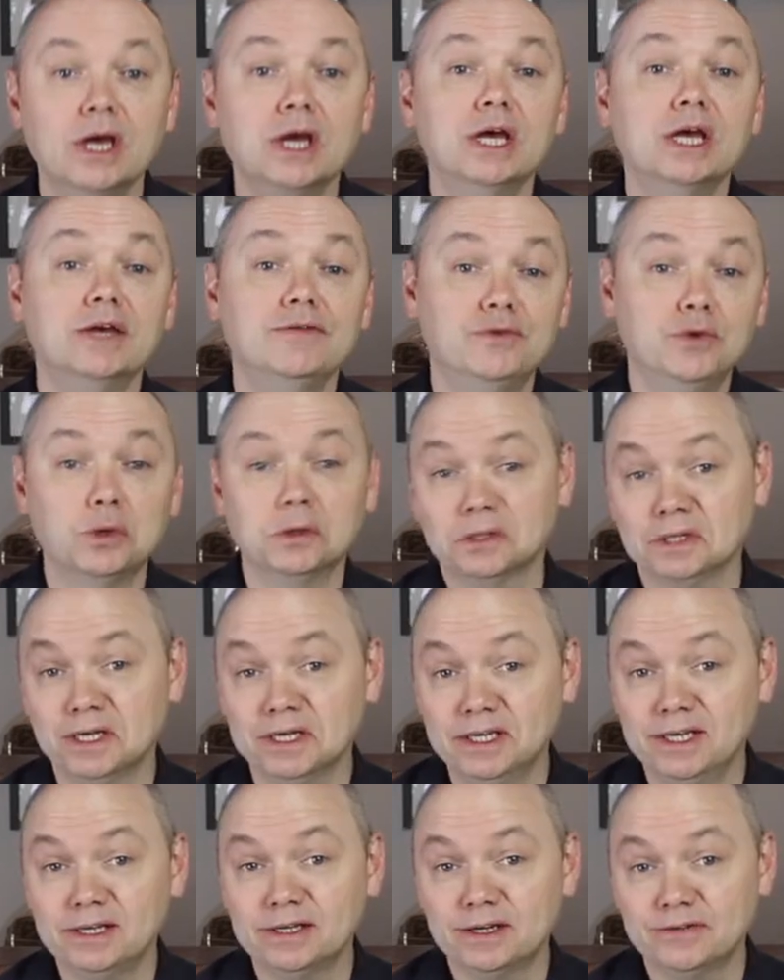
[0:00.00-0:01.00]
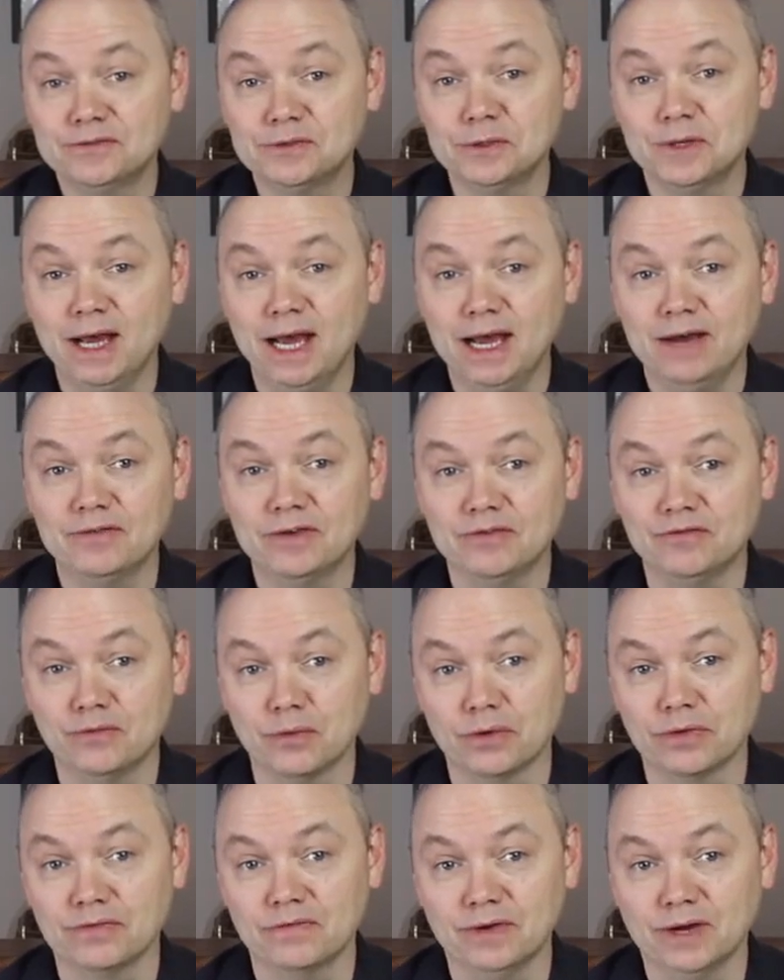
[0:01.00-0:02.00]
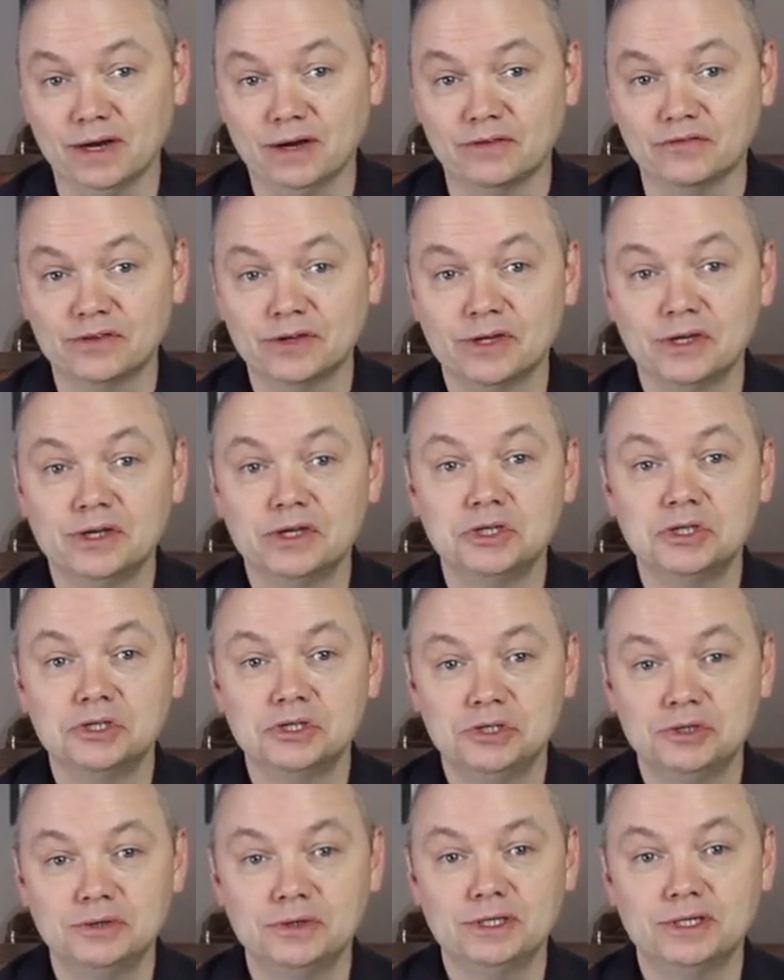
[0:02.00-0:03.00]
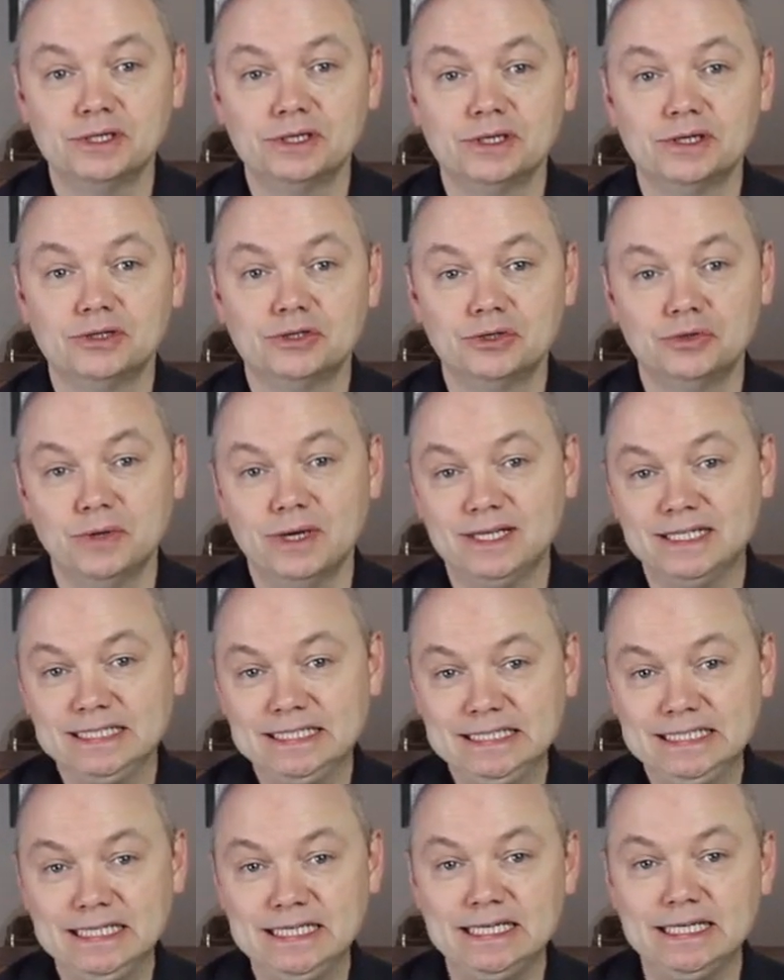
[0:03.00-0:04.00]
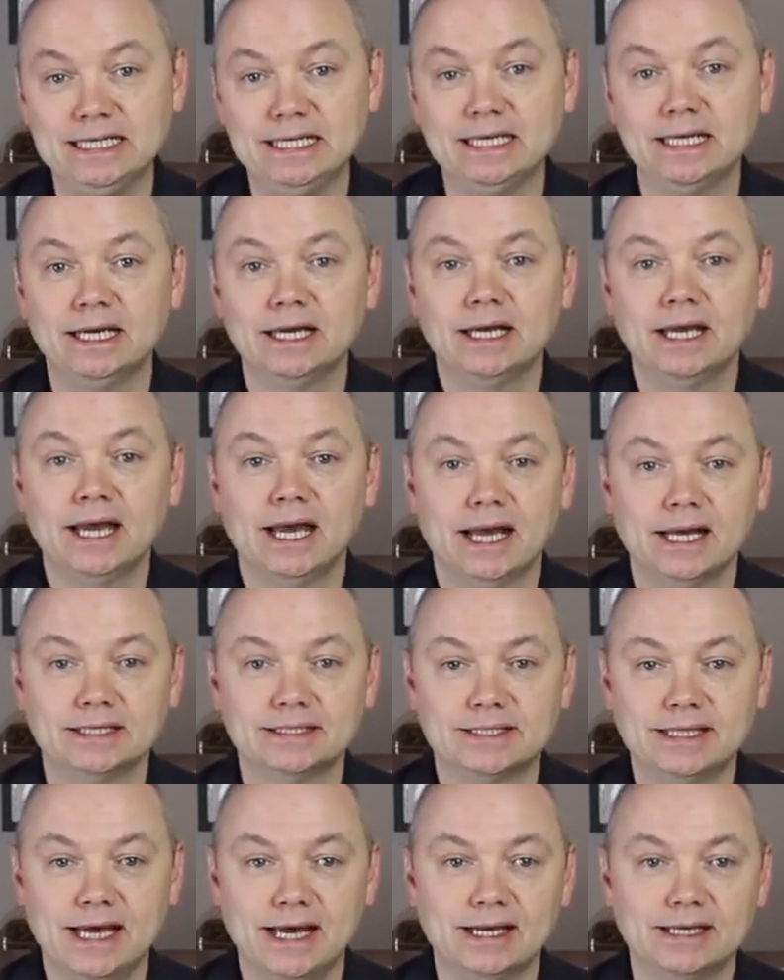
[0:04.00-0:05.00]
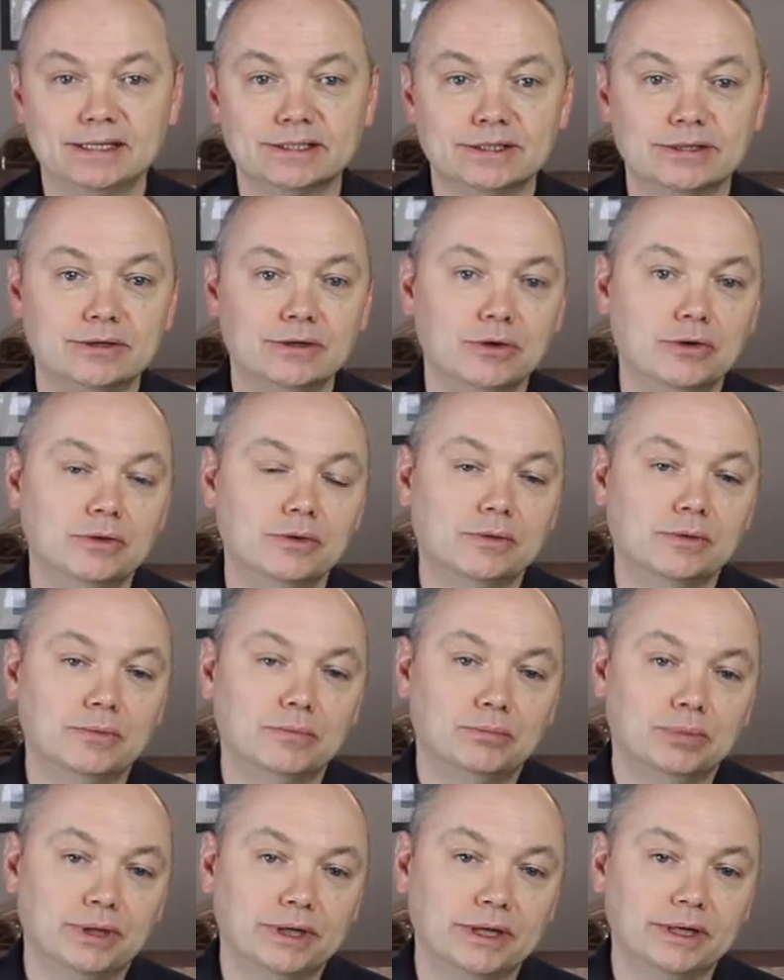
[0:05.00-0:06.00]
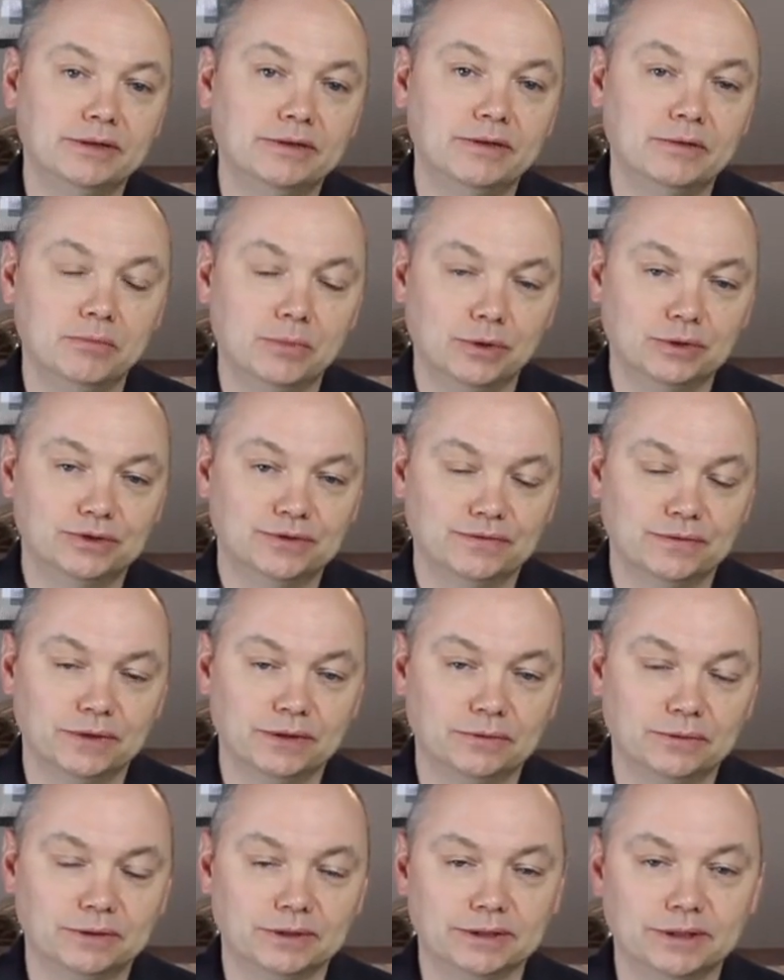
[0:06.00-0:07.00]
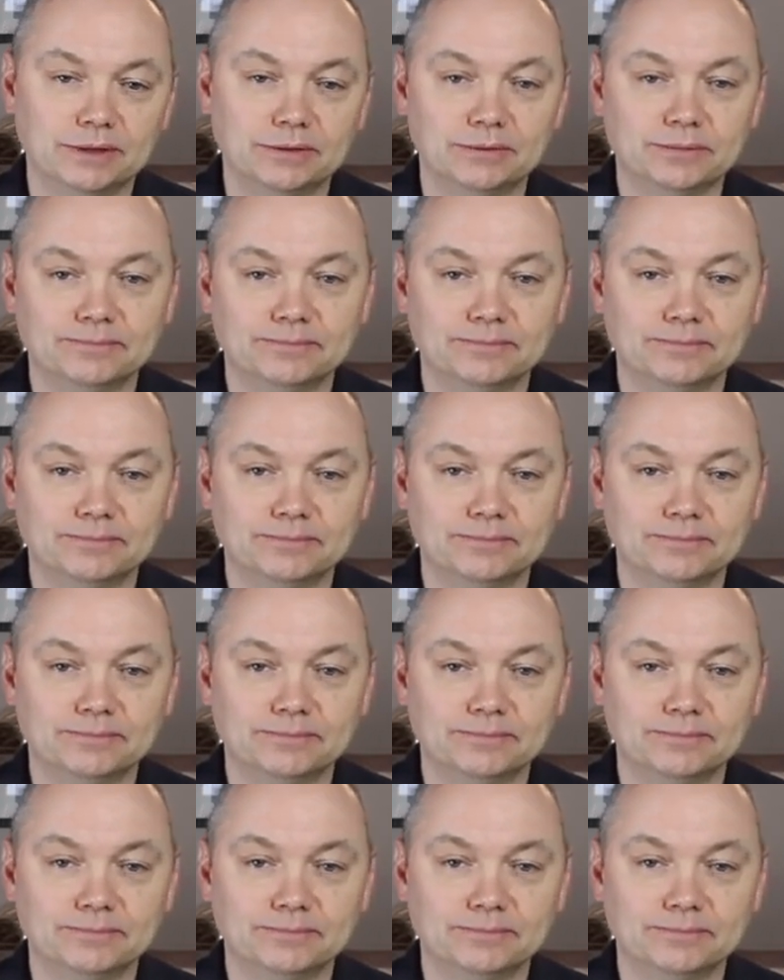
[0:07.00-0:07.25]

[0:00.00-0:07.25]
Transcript: If you are lucky enough to have a fourth valve, tune it to a C, as that is the note played the most frequently.